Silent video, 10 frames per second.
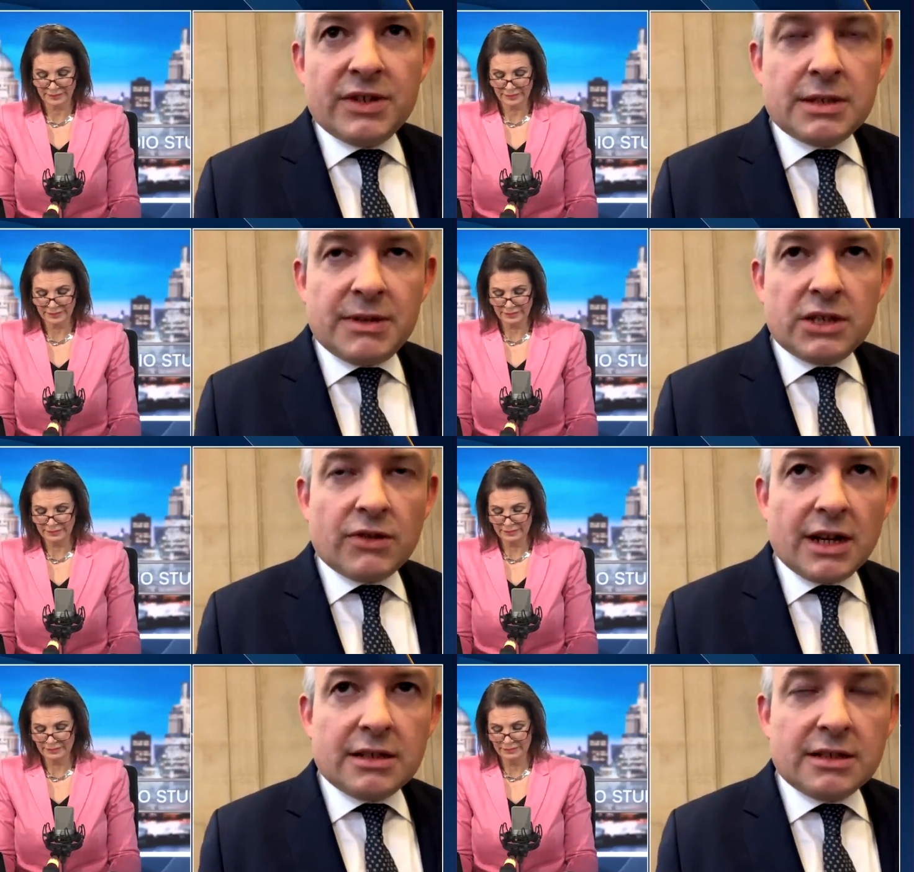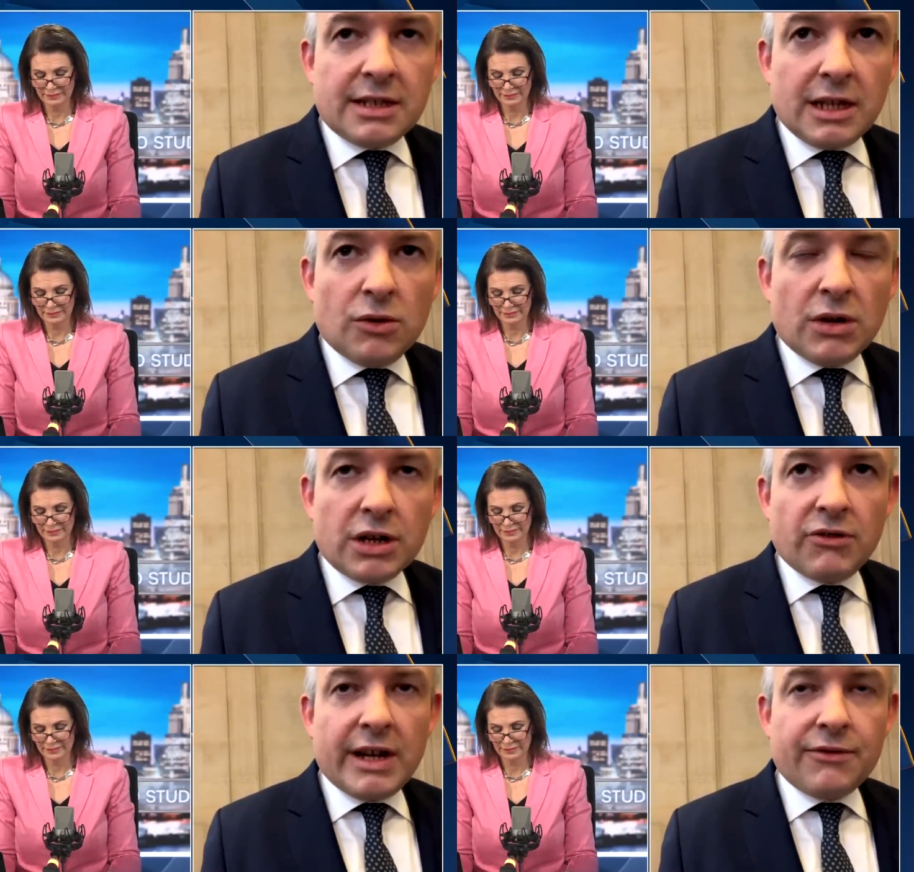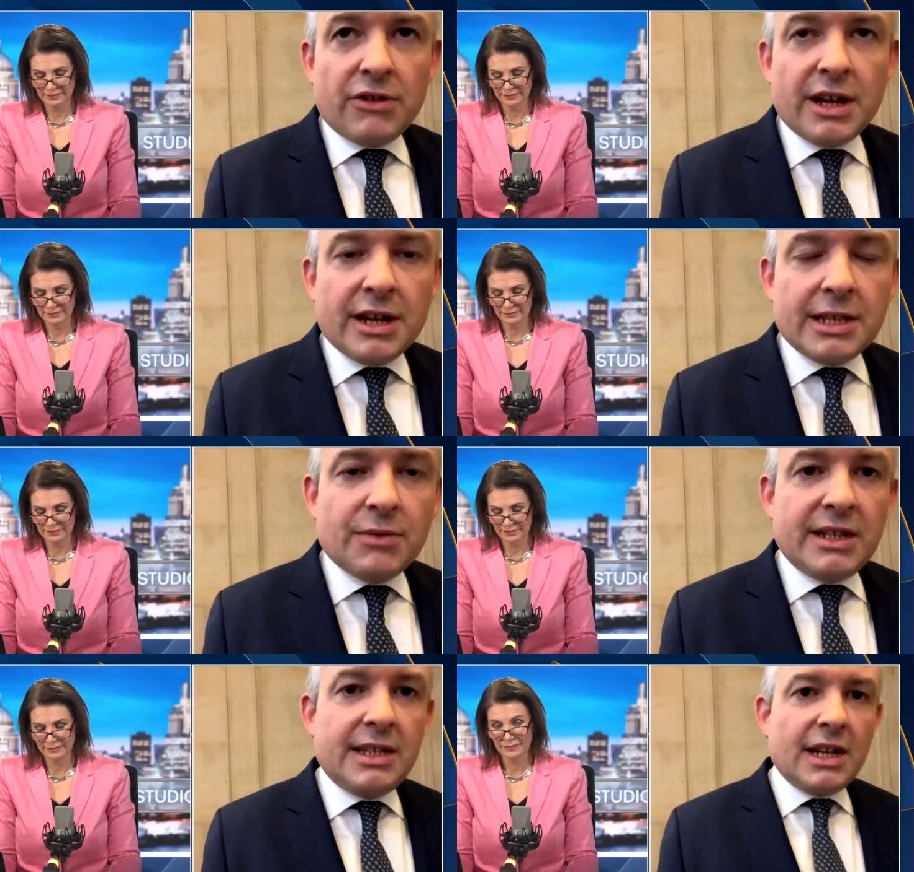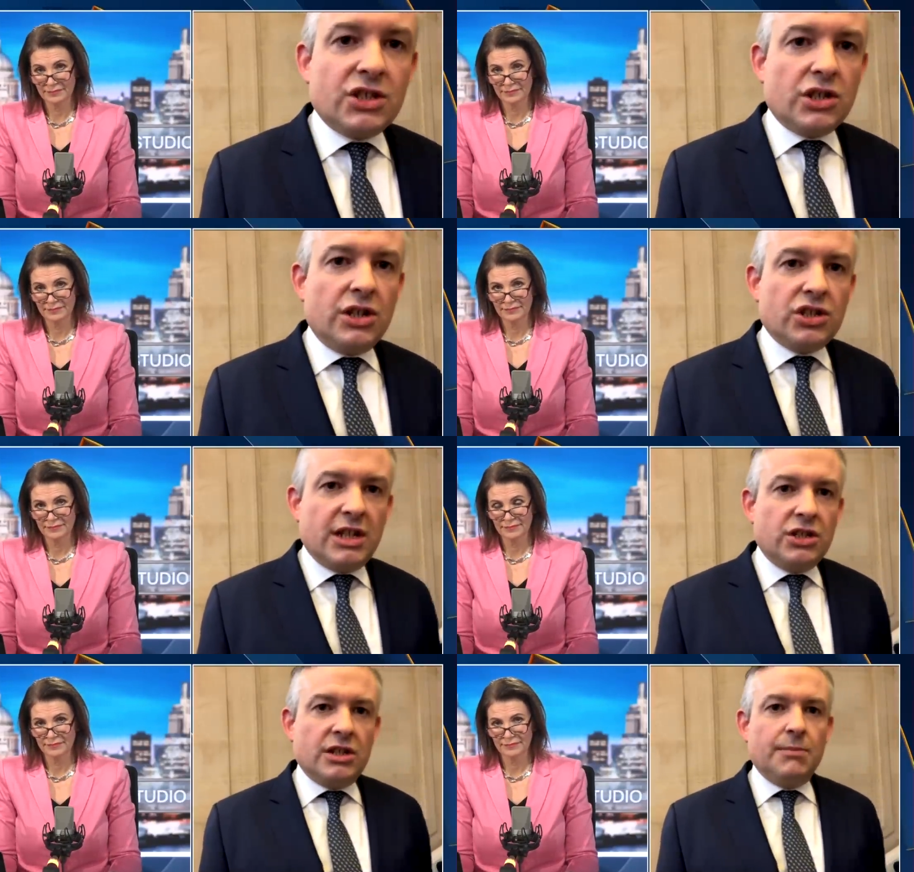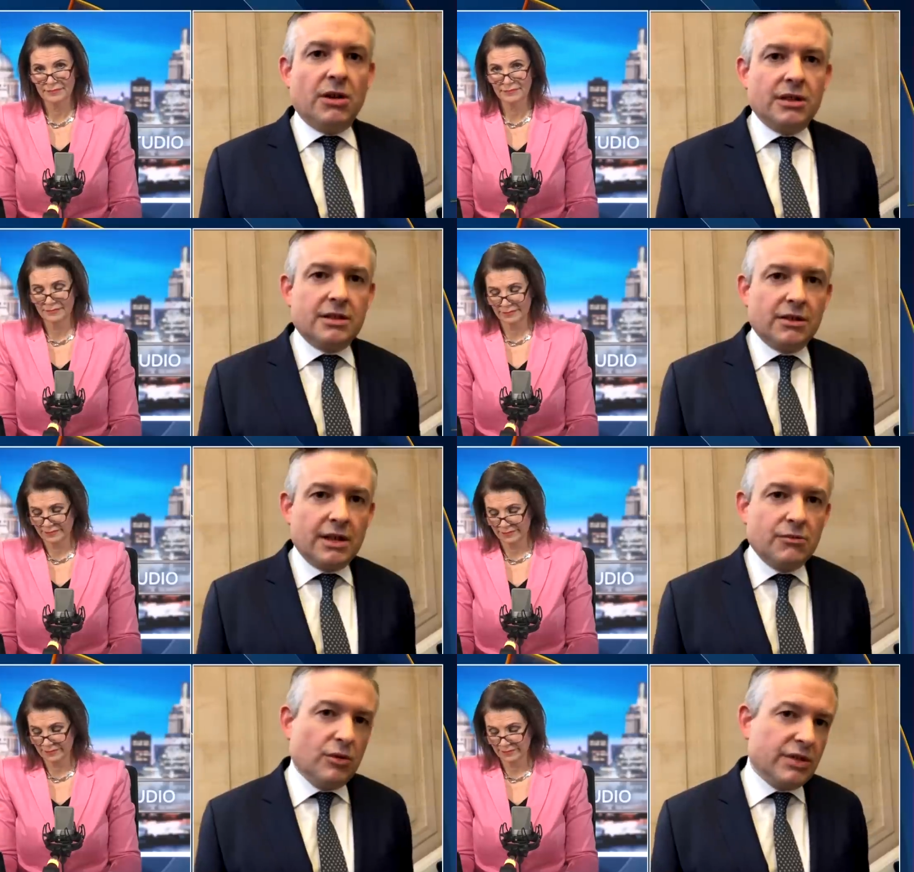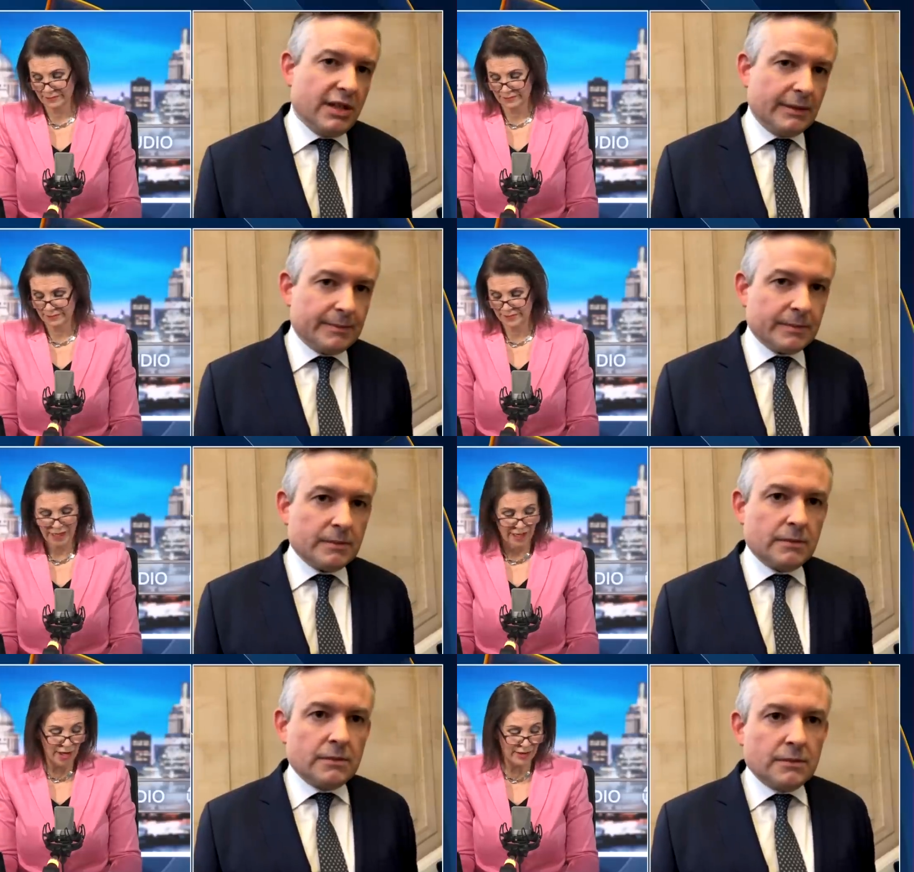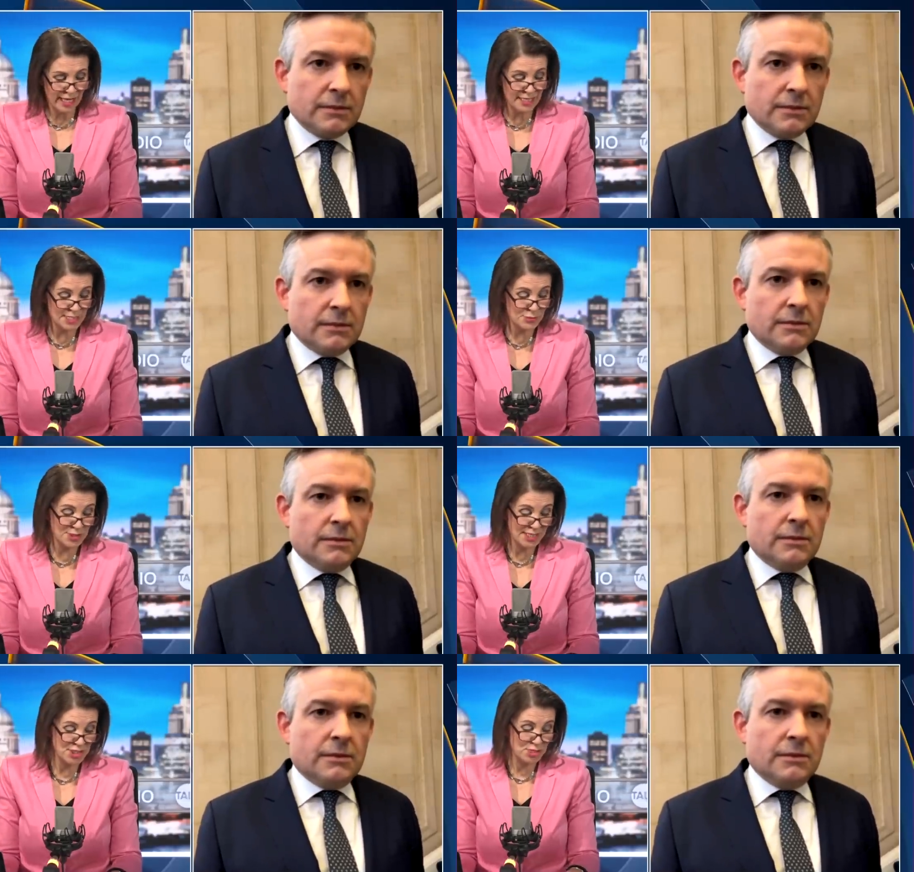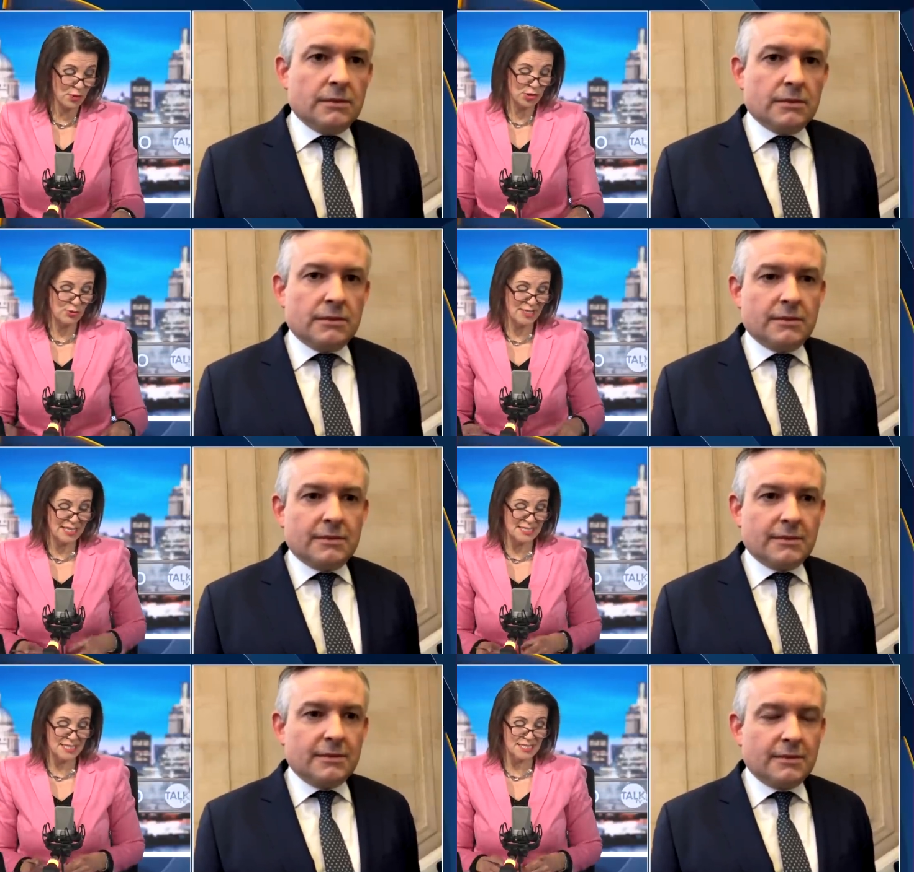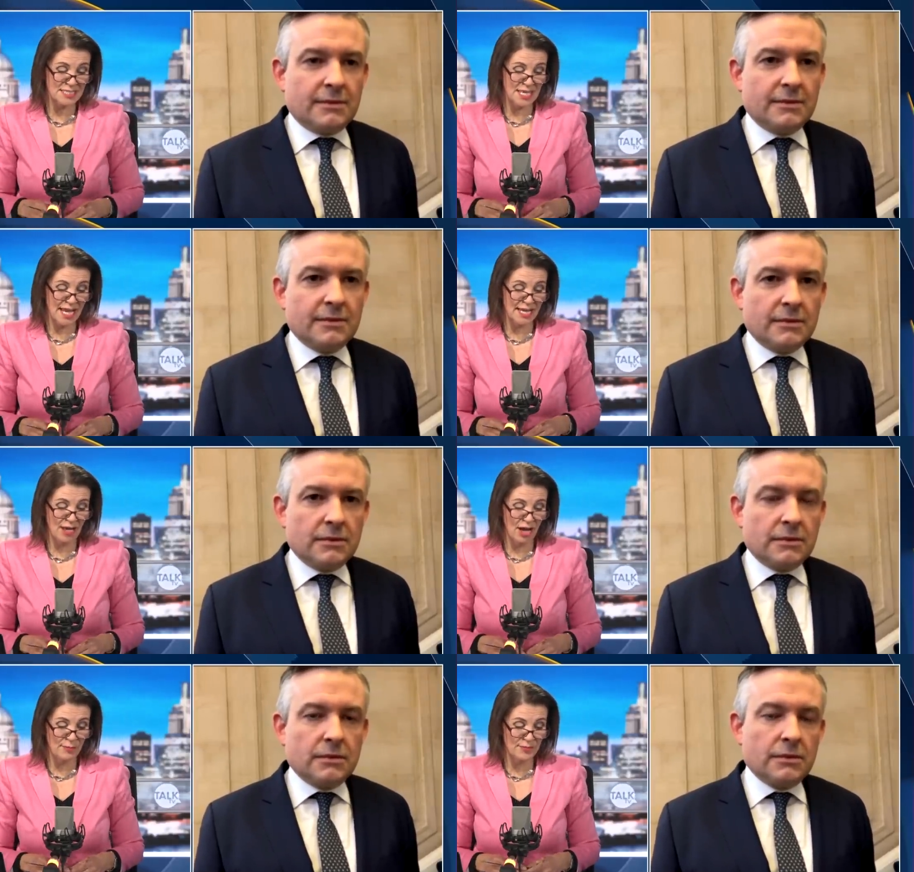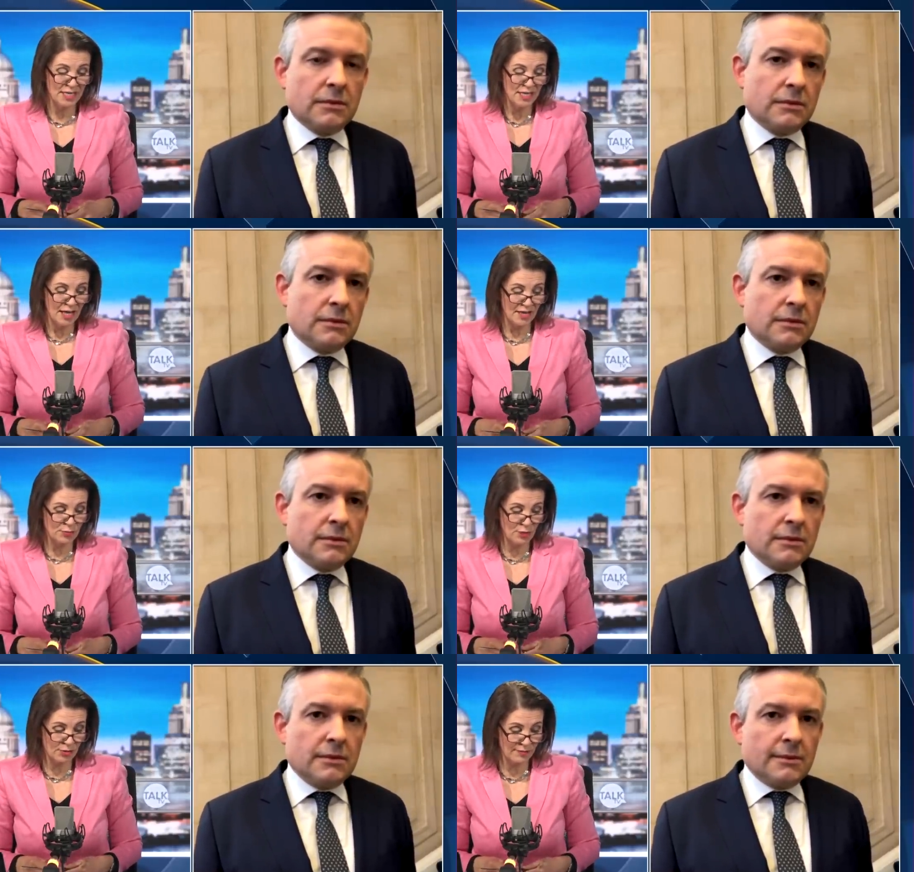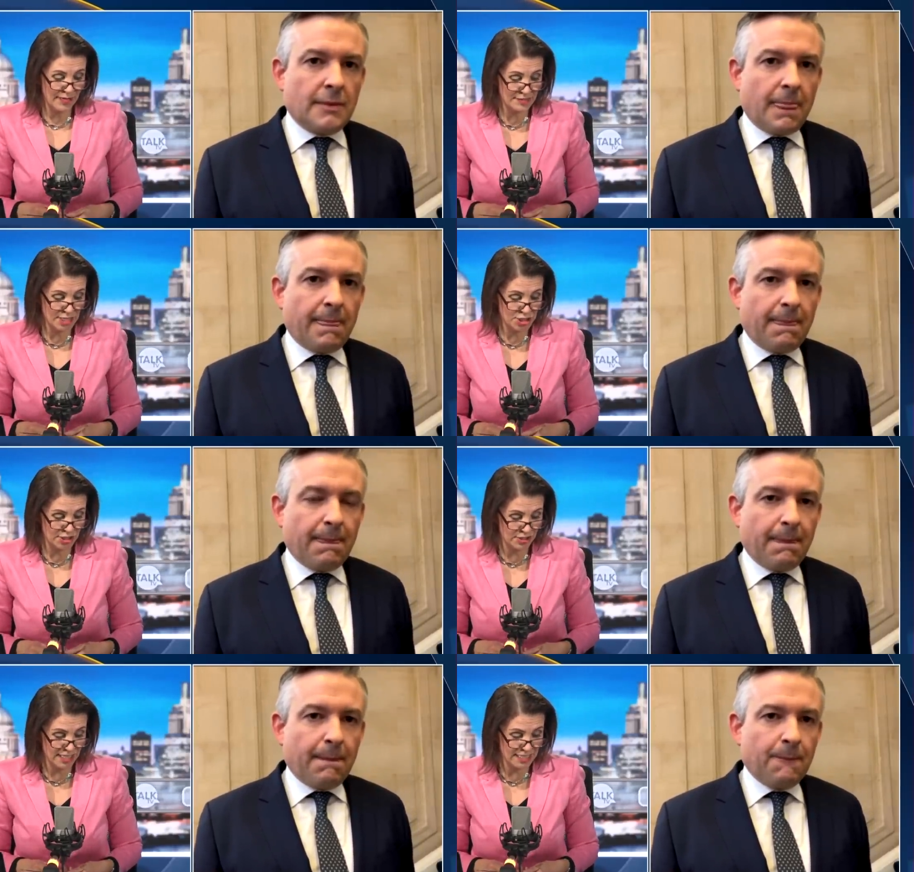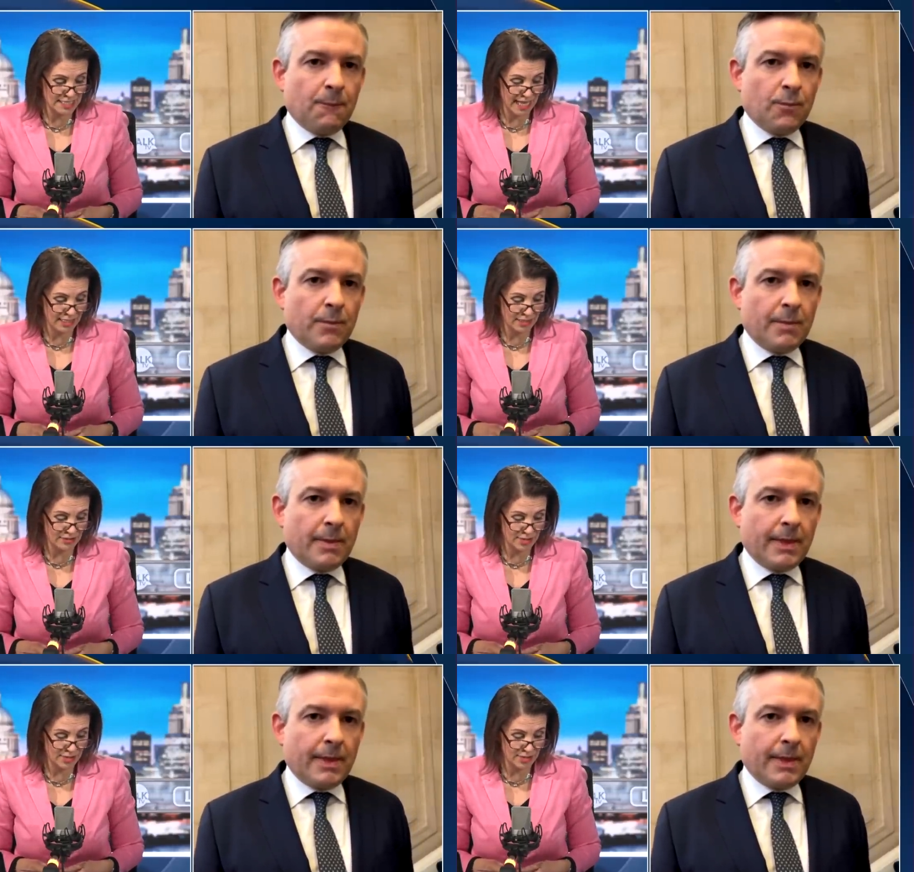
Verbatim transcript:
Speaker 1: his speechwriters thinking, oh, what a great phrase. But is he actually going to change any policy on it? We'll see.
Speaker 2: Okay, let's also get to what you're announcing today um, at the Work Foundation think tank uh,